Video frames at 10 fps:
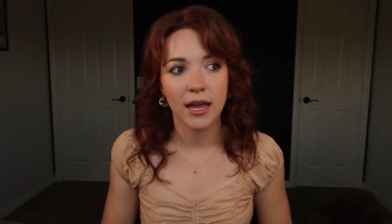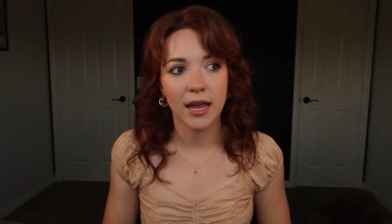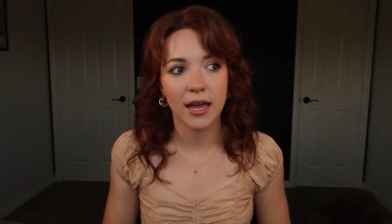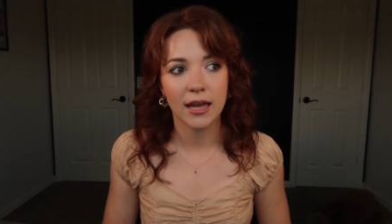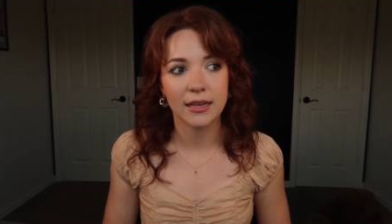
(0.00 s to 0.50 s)

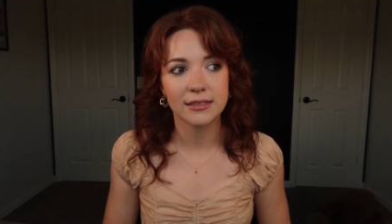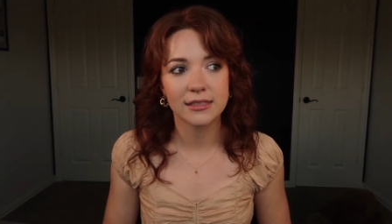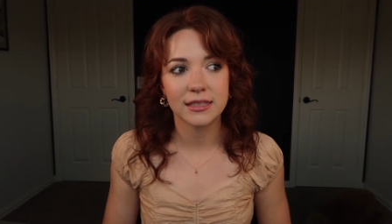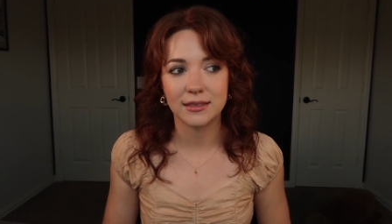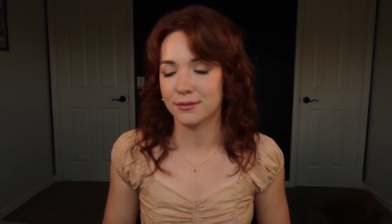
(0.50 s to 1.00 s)

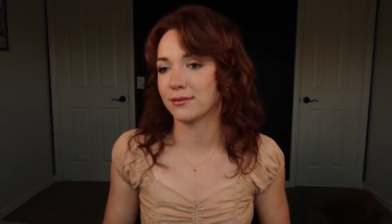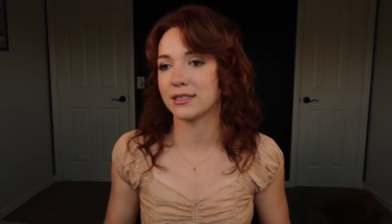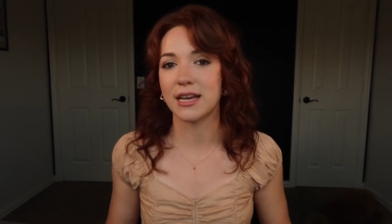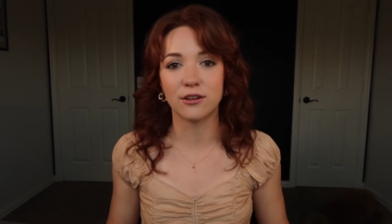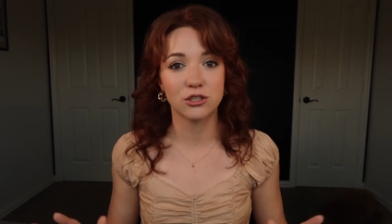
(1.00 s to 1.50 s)
And
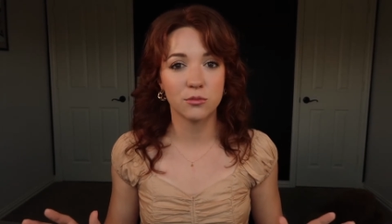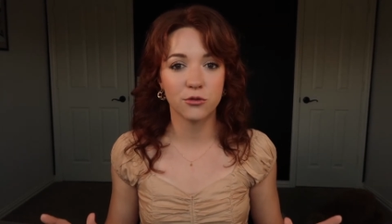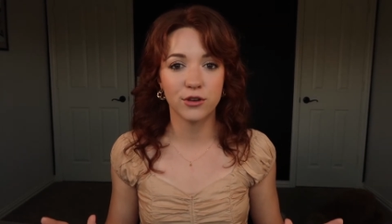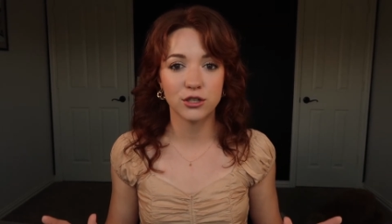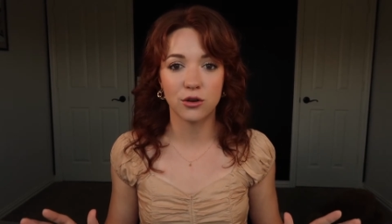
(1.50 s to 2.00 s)
sounds
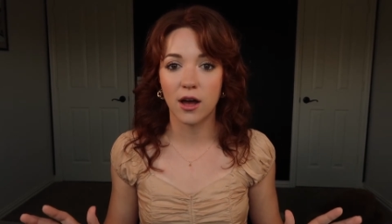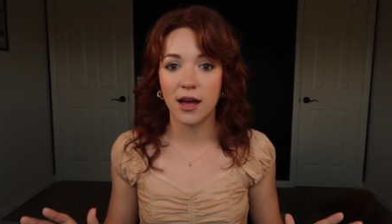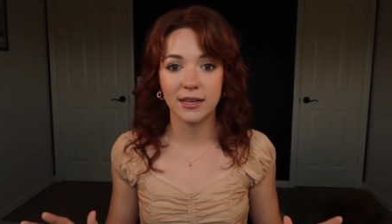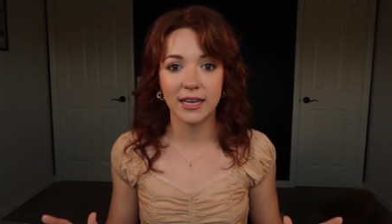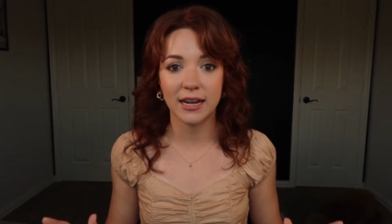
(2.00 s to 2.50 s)
superficial,
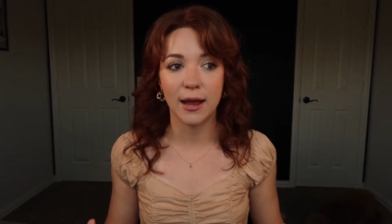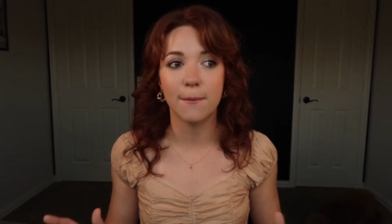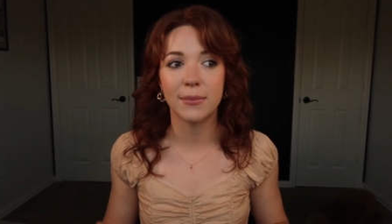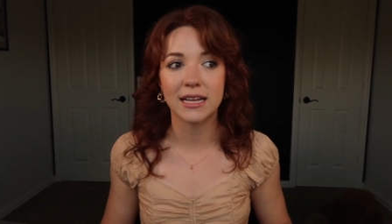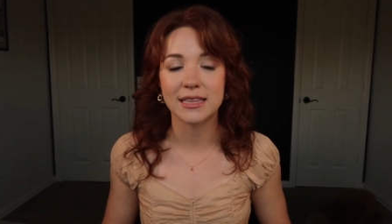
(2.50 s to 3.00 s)
I get
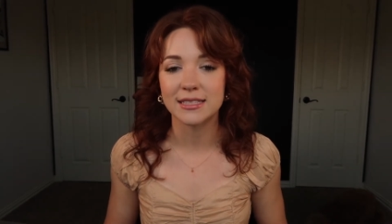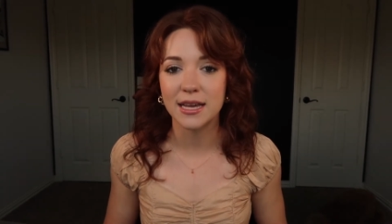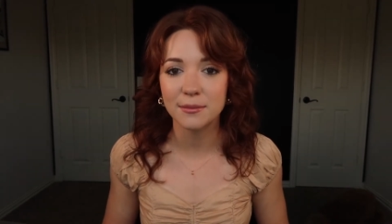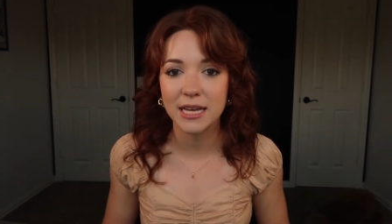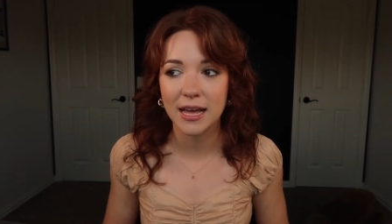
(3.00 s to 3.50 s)
it, but at the
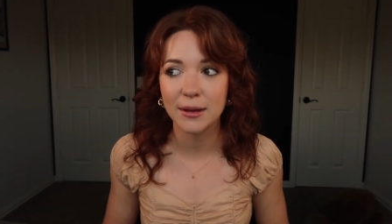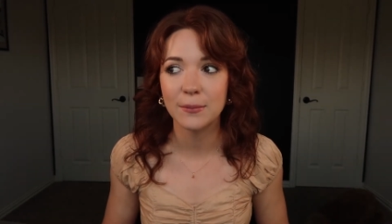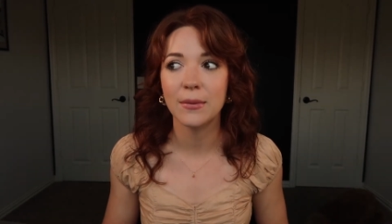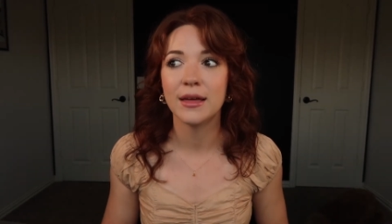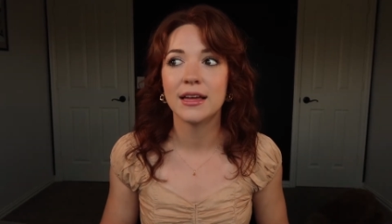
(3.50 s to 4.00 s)
same
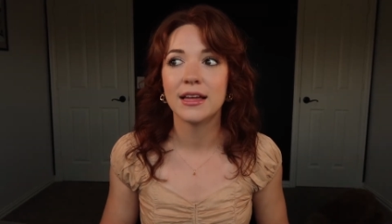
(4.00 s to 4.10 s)
time,